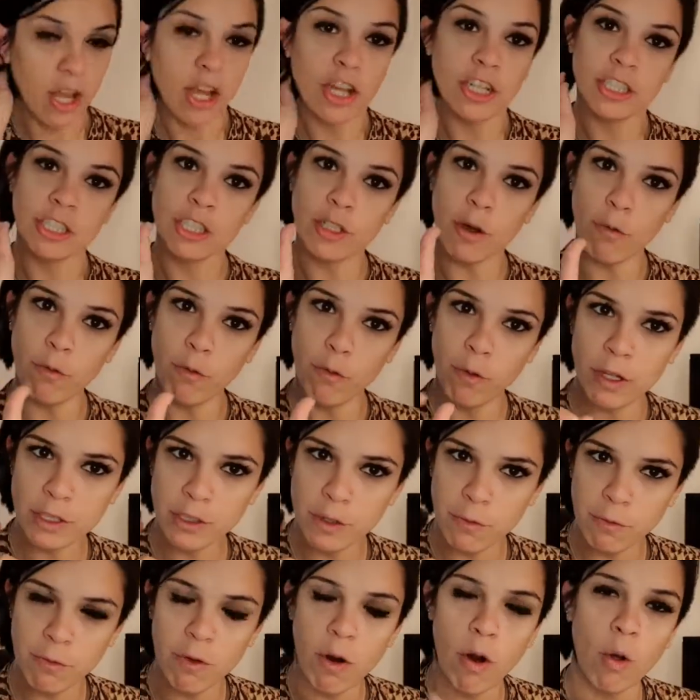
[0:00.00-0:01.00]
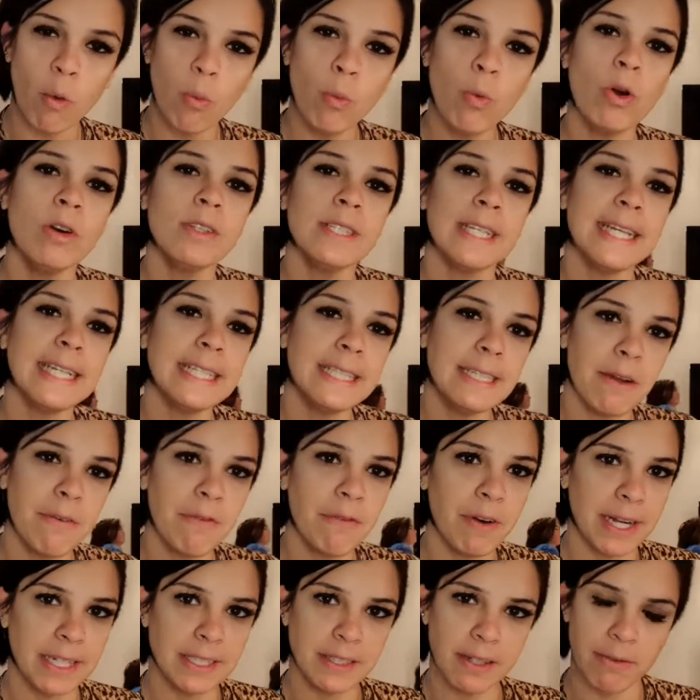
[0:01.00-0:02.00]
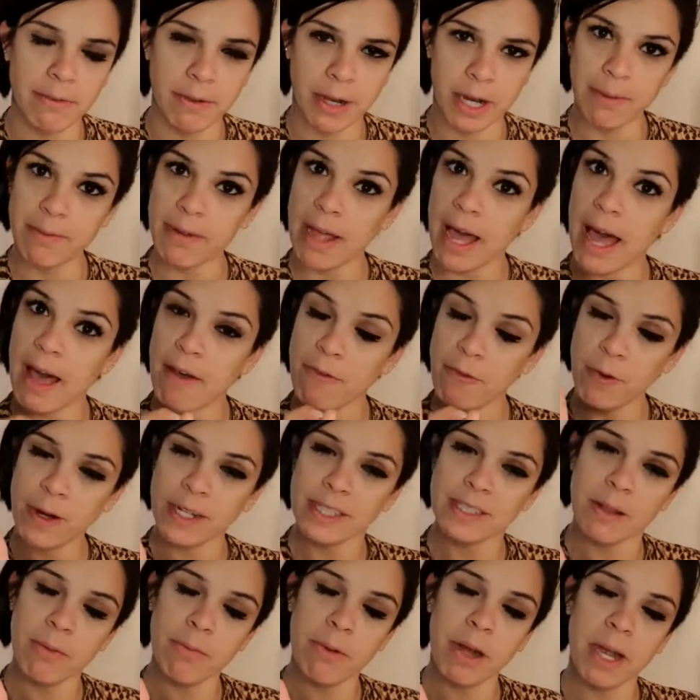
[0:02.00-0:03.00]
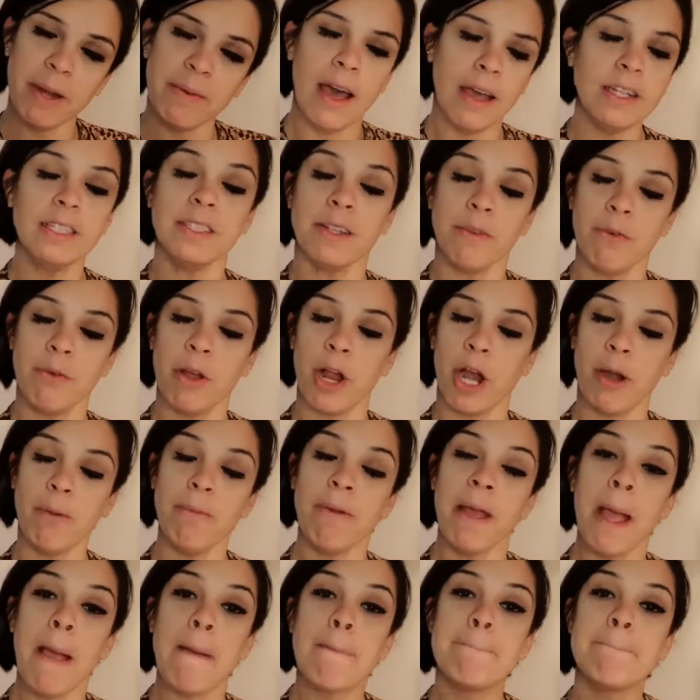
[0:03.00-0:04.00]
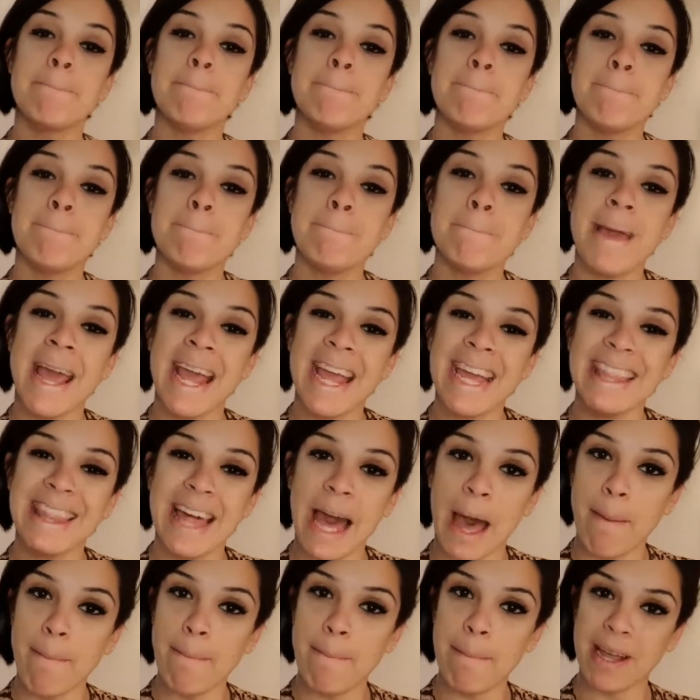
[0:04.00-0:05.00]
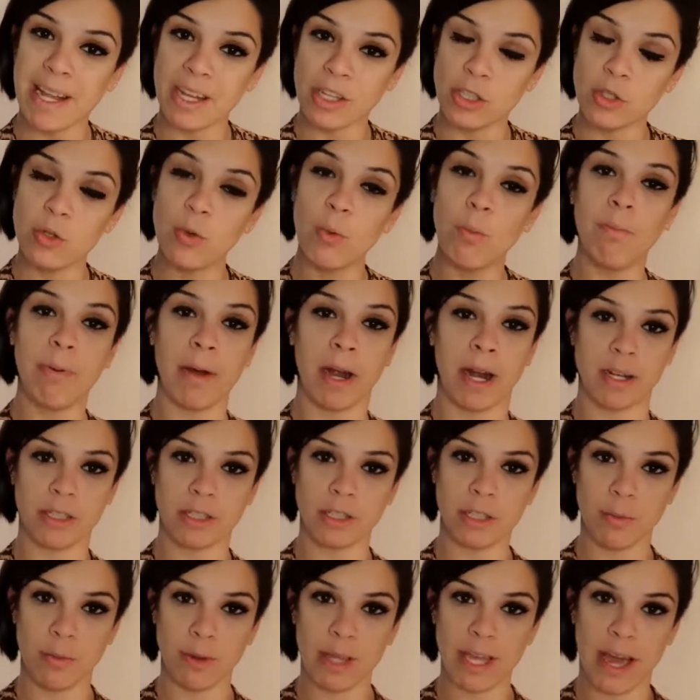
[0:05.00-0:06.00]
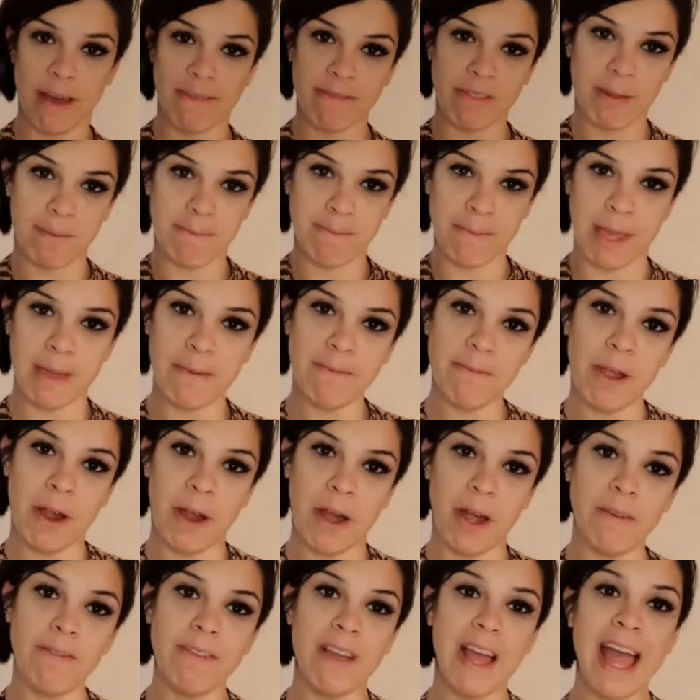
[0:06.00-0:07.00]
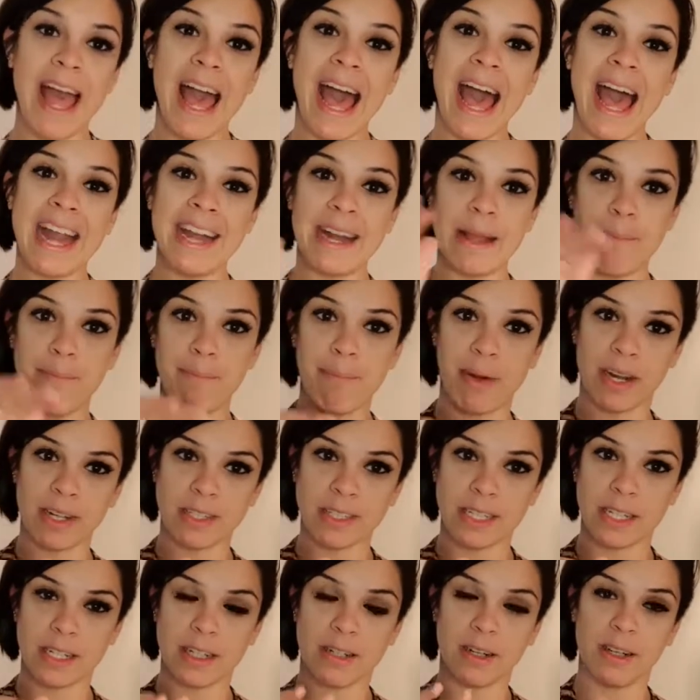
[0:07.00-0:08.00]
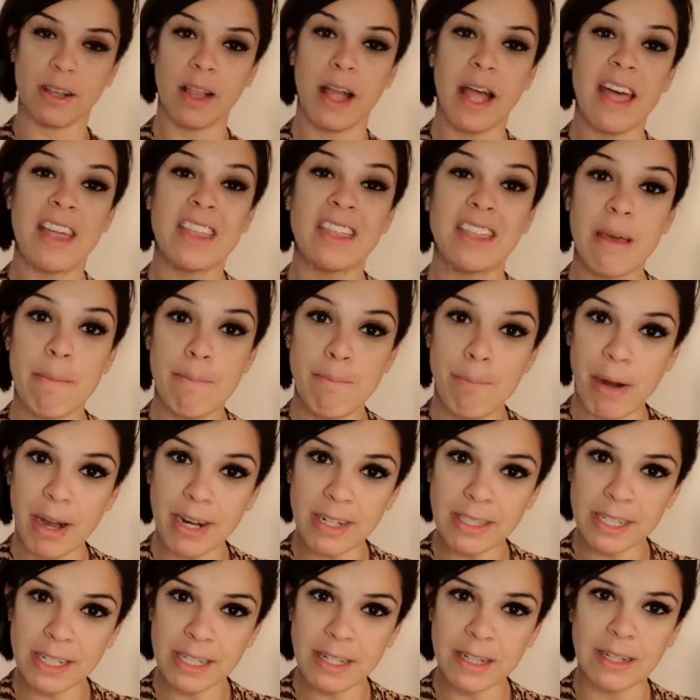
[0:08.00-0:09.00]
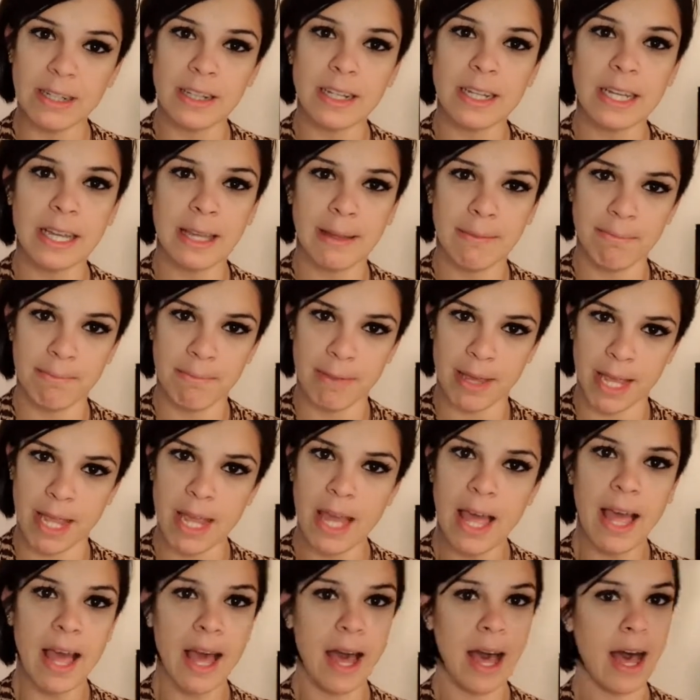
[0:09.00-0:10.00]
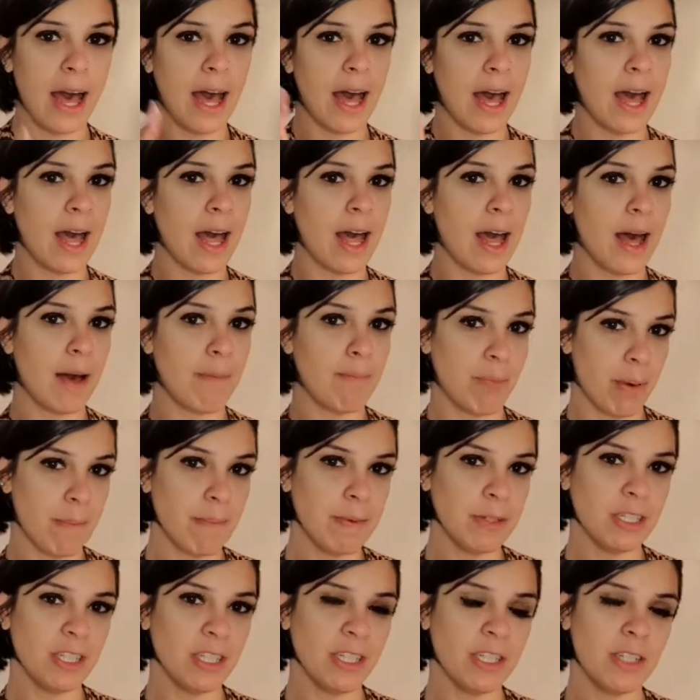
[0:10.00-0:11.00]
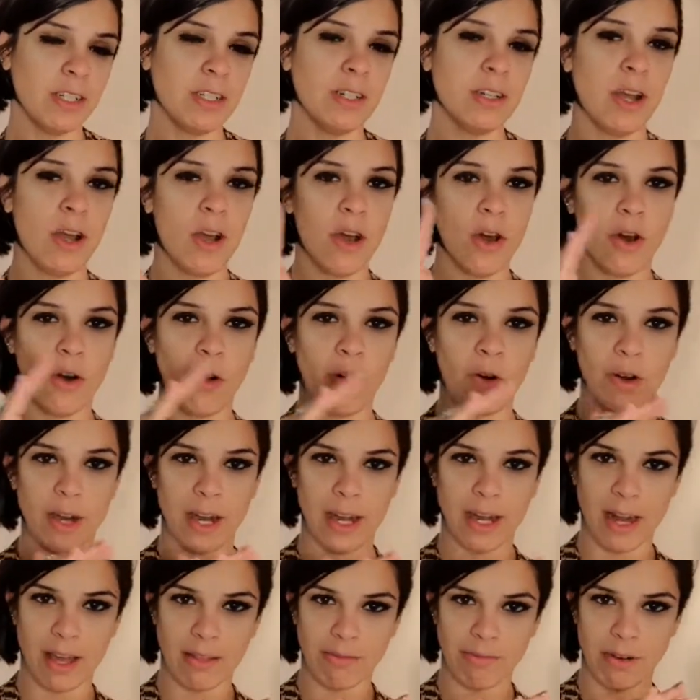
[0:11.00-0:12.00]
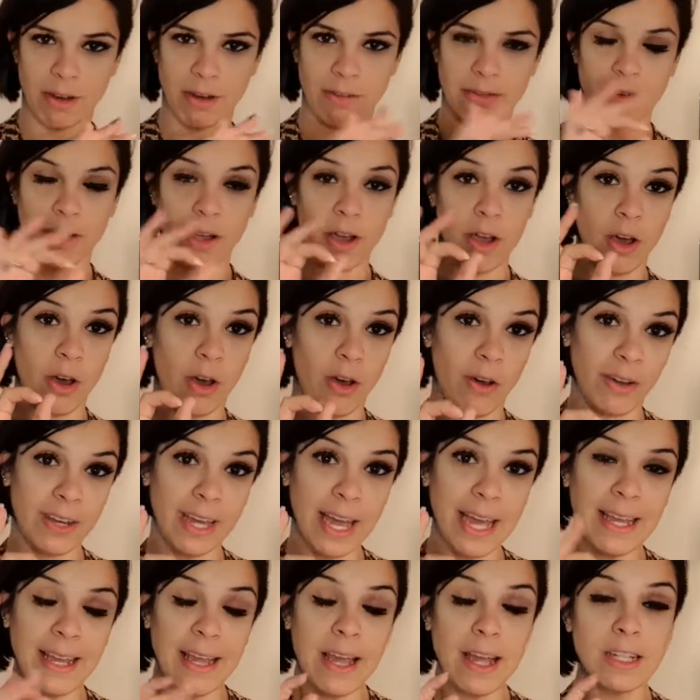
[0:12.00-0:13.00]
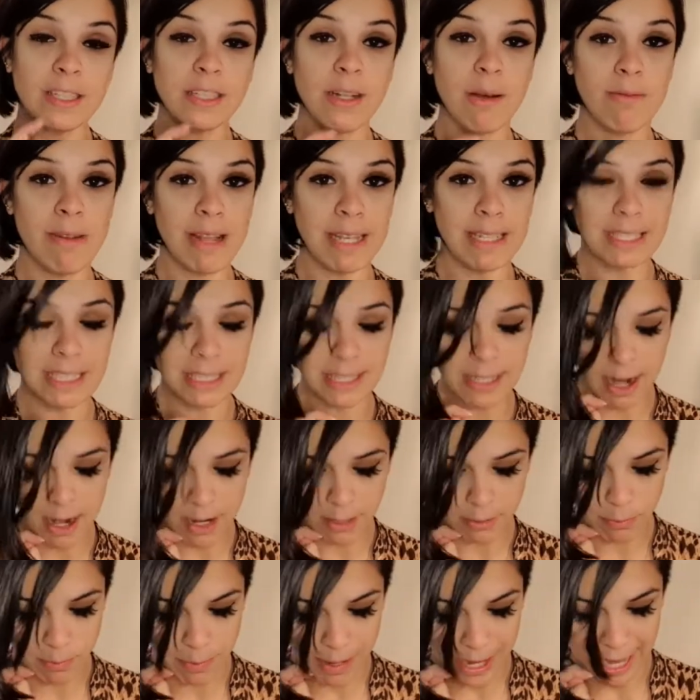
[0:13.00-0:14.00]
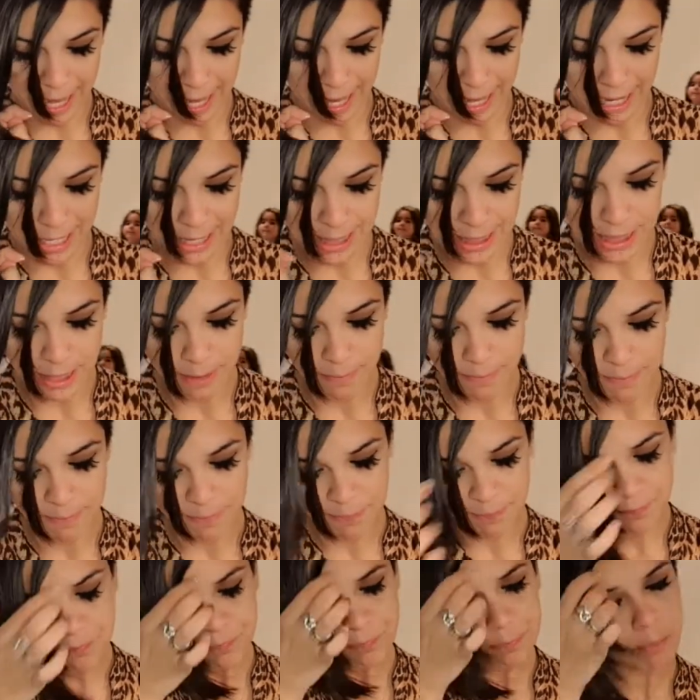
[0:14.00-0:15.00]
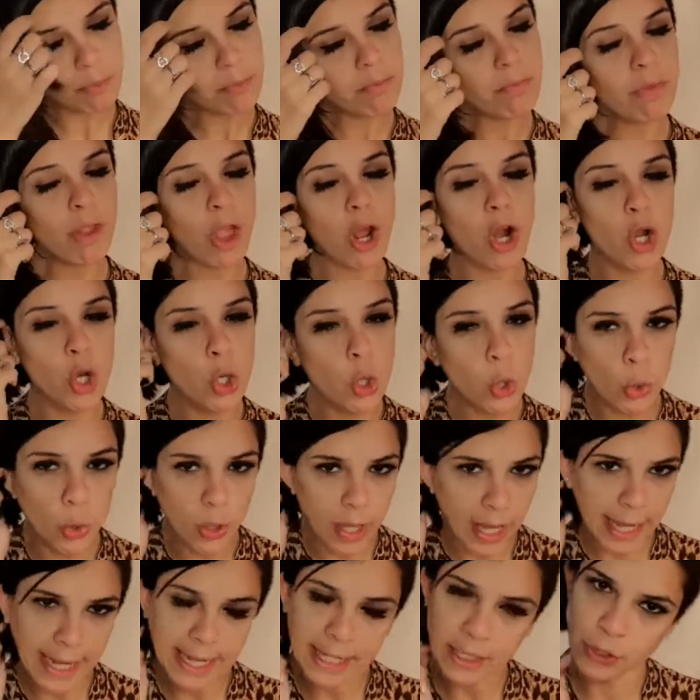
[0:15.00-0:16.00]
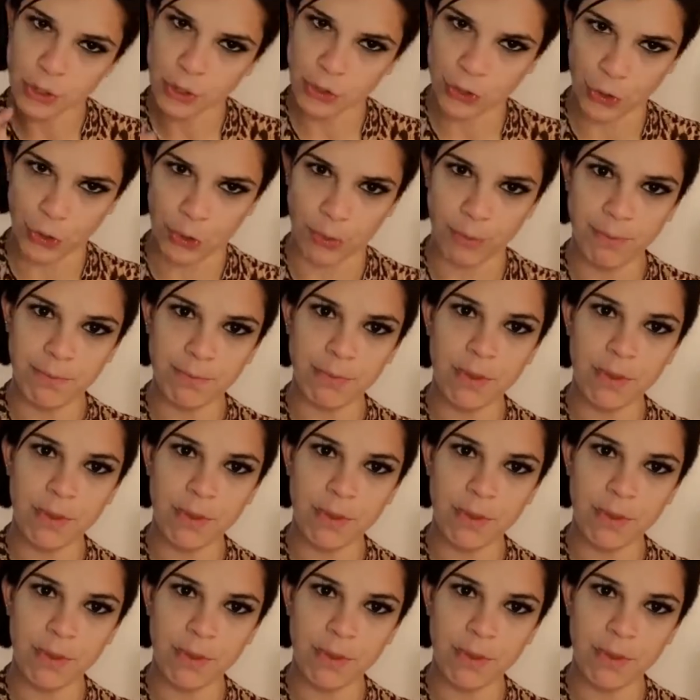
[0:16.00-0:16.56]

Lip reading: So first of all, what is a phrasal verb? A phrasal verb is a verb made up by two parts. So we have the main verb and a particle. The particle can be a preposition or an adverb. Okay, so let's start with look into.